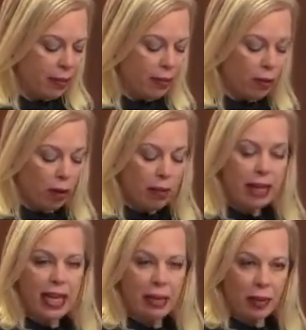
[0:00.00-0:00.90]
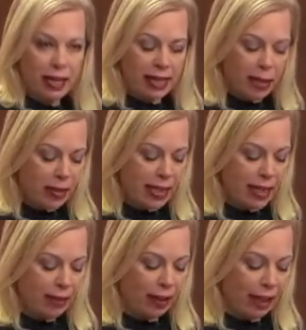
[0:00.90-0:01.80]
Before I begin with the
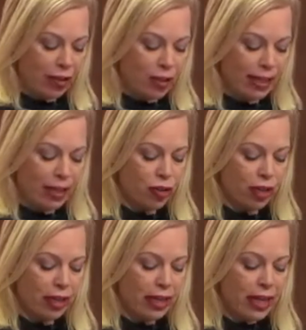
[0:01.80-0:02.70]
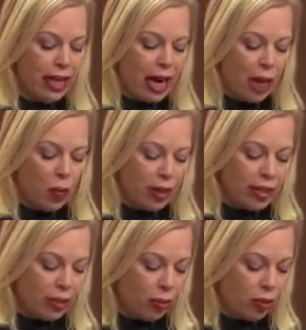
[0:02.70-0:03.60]
substance of the legislation, I
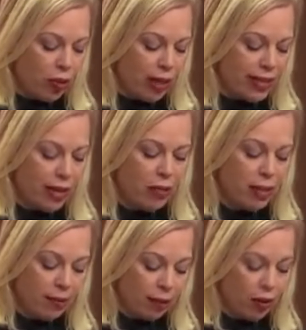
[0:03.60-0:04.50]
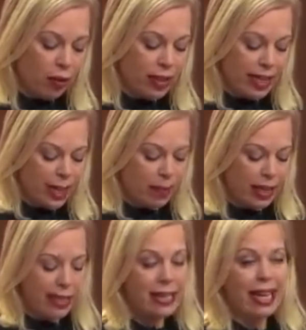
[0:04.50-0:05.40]
wanted to address how difficult it has
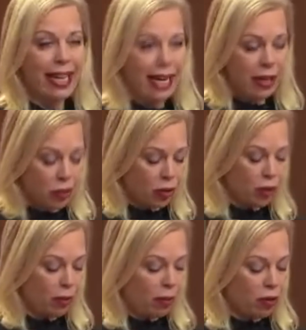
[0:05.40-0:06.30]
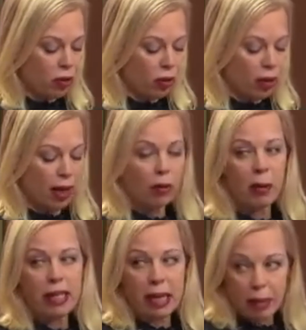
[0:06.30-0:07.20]
been to get answers from the Trudeau
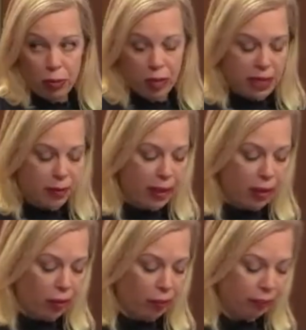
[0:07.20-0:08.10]
government about this bill.